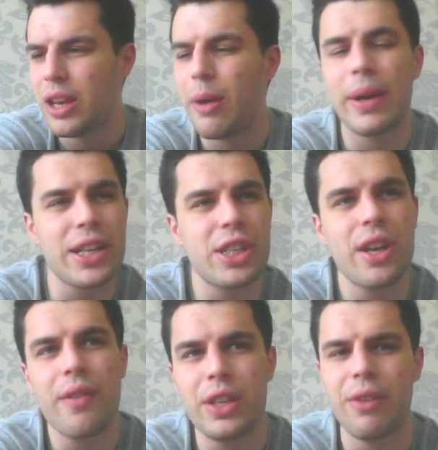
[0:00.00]
Now, I guess
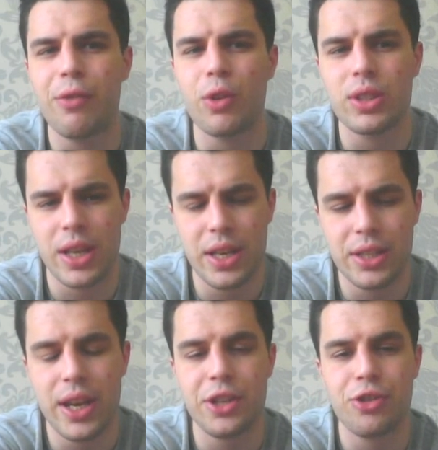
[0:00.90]
another difficulty is
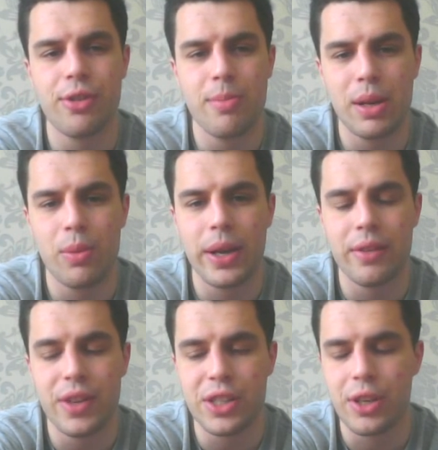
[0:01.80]
the nature of the middleweight
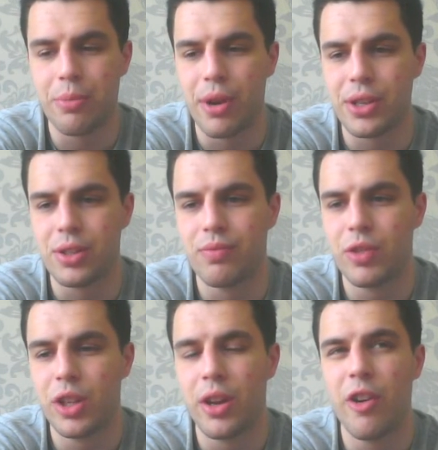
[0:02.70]
division at present.
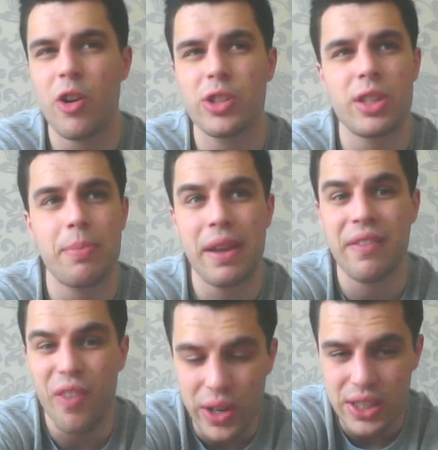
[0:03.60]
You know, there are some
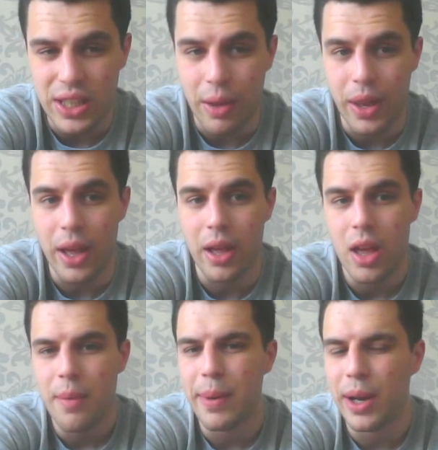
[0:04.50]
big fights out there,
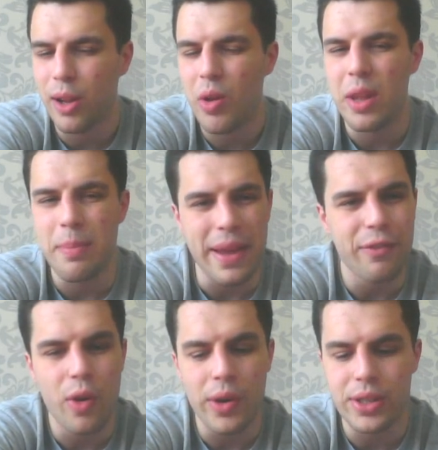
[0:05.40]
but a lot of the
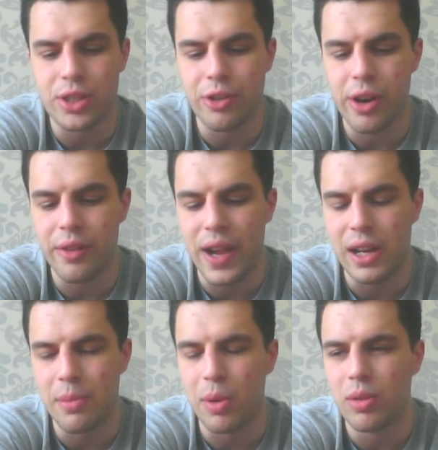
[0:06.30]
big fighters are
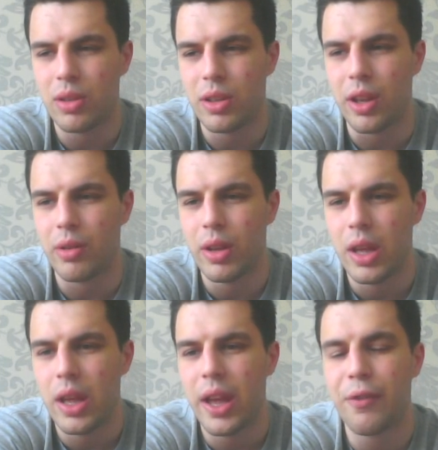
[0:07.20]
unavailable. You know,
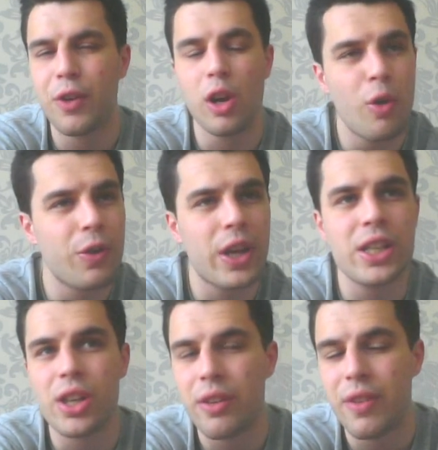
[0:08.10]
if
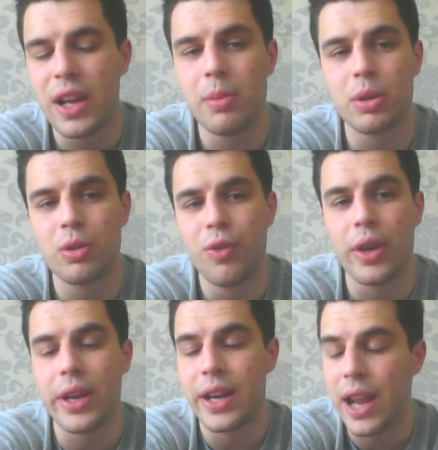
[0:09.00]
Golovkin's unavailable to
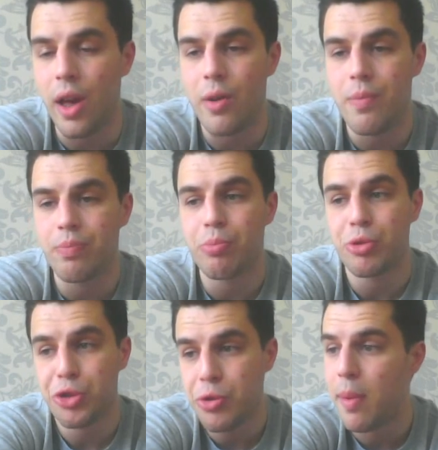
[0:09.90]
fight Canelo,
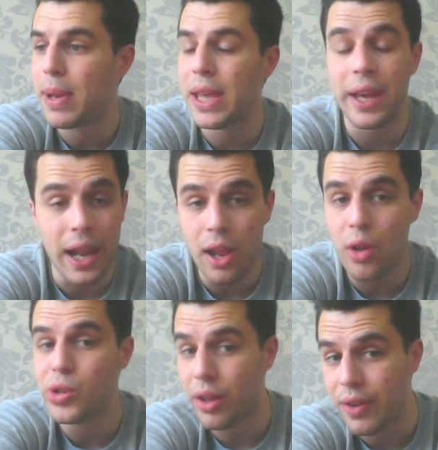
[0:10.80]
presumably
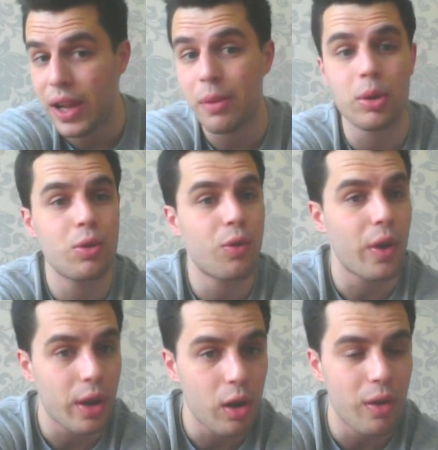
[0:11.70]
Canelo's unavailable to
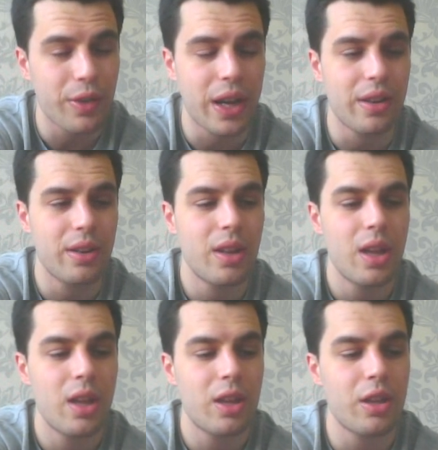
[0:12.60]
fight Golovkin.
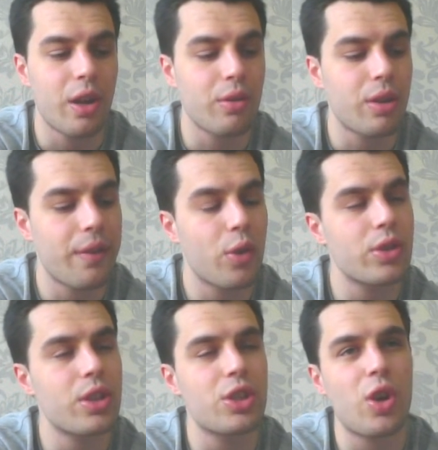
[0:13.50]
You know, they've
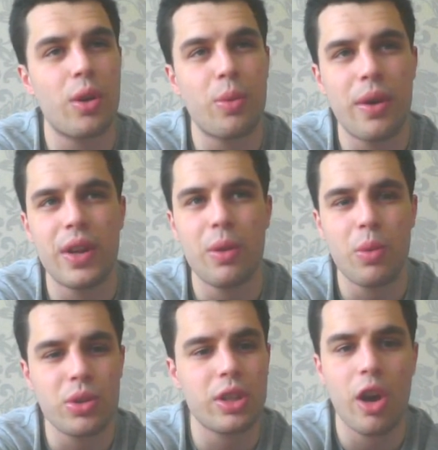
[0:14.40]
got to decide whether they
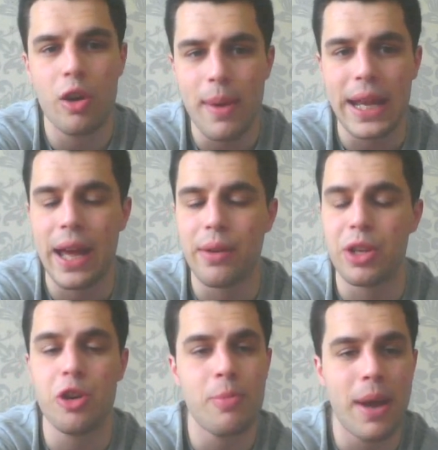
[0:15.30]
want to go back down
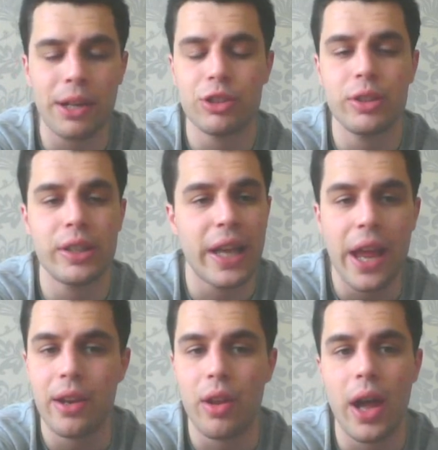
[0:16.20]
the Eubank route
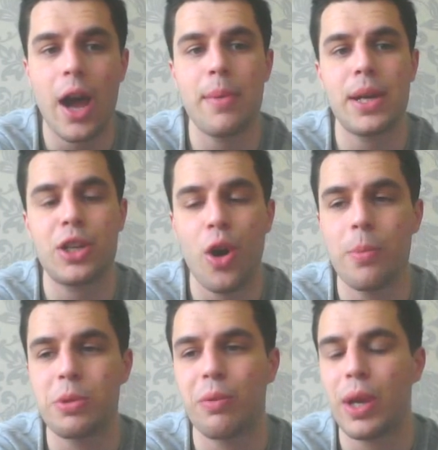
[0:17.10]
again. Like, how many
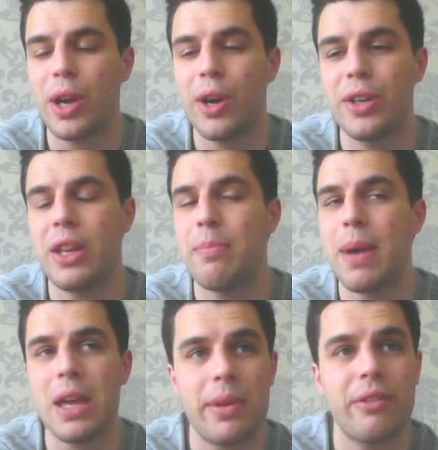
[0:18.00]
times have we heard there
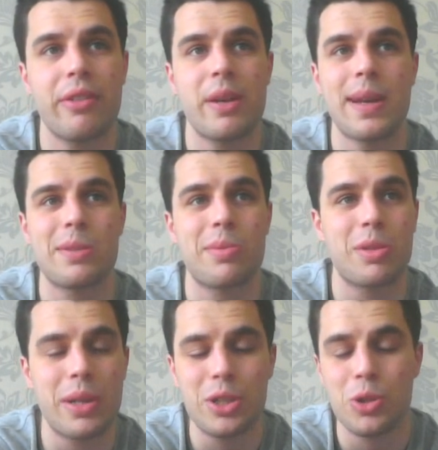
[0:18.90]
may be a rematch
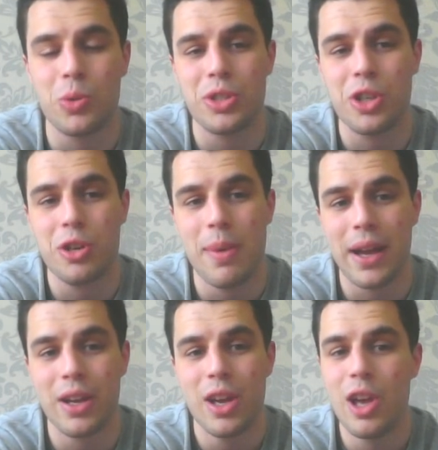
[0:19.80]
between Saunders and
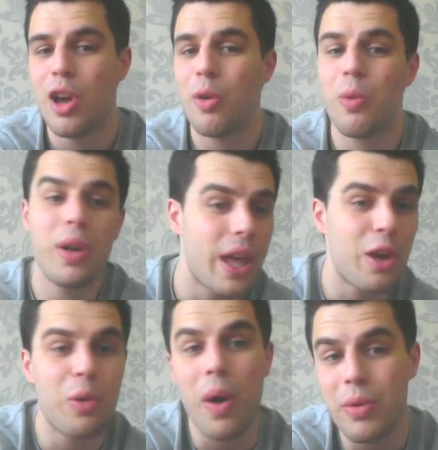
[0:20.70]
Eubank? Will
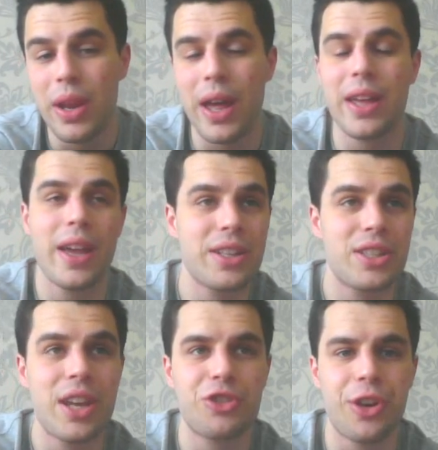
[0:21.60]
they or won't they,
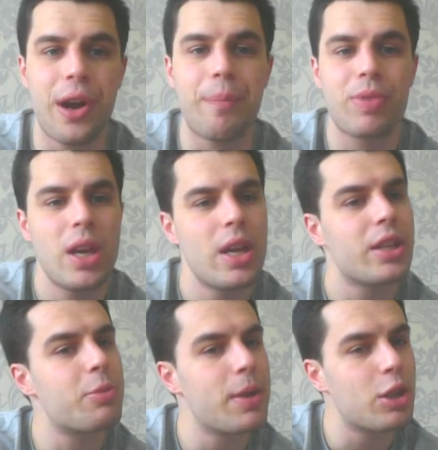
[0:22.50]
etc.?
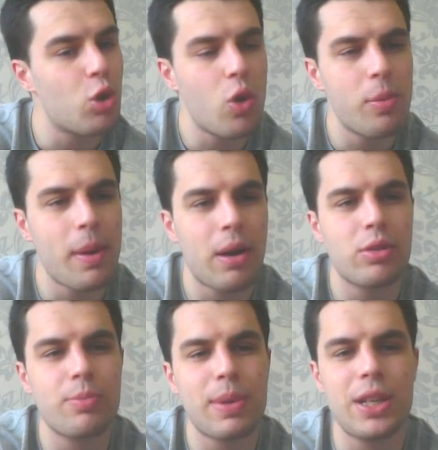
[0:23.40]
There's been talk
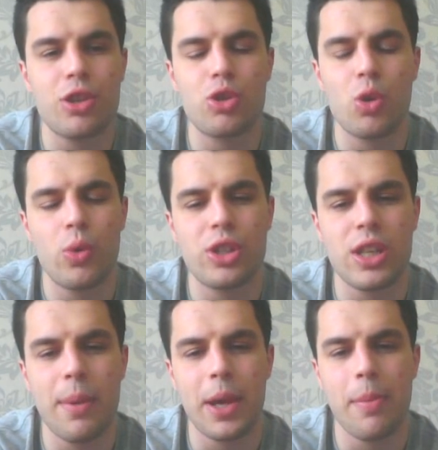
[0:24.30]
about Billy Joe Saunders
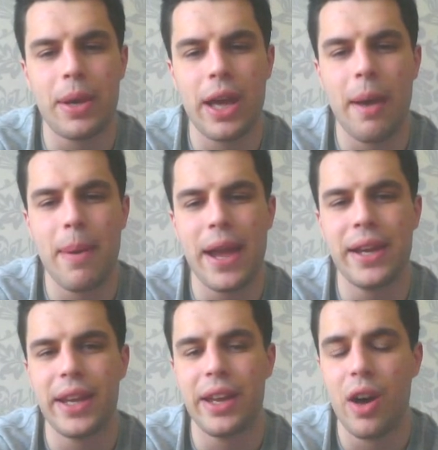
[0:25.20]
stepping up and
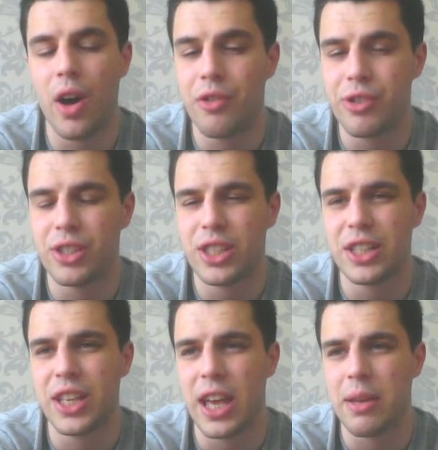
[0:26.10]
campaigning at
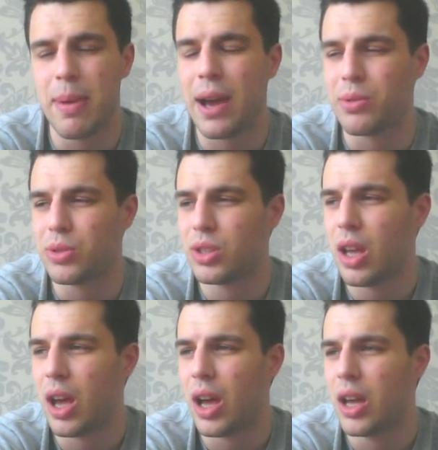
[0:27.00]

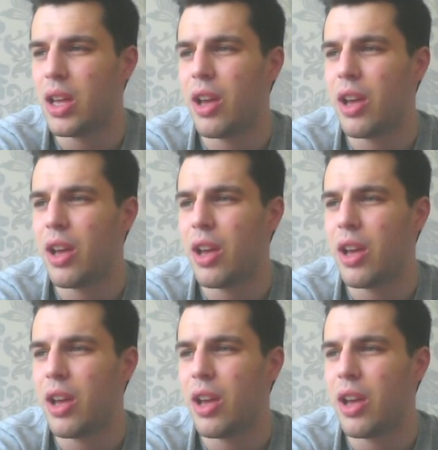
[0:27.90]
£168,